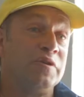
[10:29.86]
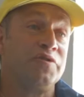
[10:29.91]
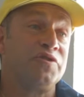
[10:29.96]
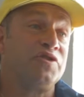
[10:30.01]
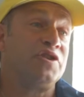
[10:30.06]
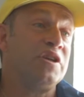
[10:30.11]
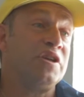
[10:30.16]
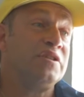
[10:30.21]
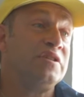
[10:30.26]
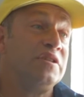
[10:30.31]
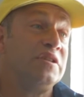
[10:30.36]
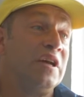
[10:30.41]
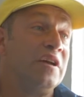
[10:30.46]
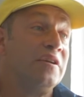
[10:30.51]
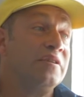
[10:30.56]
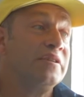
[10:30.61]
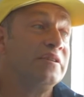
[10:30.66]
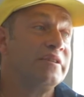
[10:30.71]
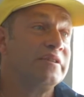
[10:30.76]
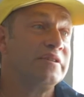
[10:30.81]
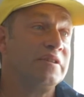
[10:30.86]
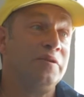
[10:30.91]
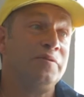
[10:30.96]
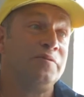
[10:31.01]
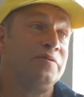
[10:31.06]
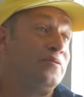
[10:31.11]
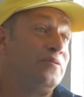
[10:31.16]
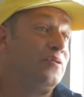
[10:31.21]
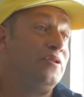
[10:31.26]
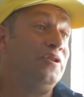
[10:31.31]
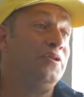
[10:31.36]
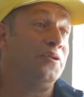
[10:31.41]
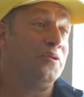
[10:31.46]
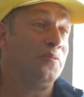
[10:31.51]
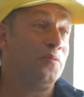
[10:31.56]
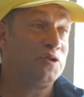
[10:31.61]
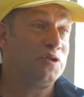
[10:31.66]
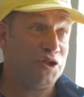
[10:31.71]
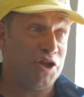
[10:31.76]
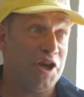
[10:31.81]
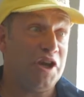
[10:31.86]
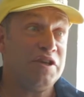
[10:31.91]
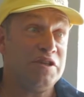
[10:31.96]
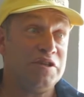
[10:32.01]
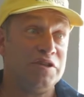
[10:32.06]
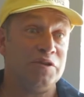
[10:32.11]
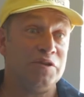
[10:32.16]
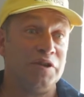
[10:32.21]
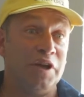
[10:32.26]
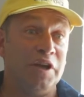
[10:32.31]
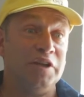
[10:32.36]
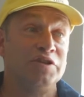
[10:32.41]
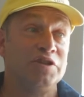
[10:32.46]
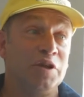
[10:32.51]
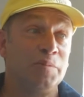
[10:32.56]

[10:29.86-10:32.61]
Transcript: They'll chase you down. To still, you know, chase you and yeah.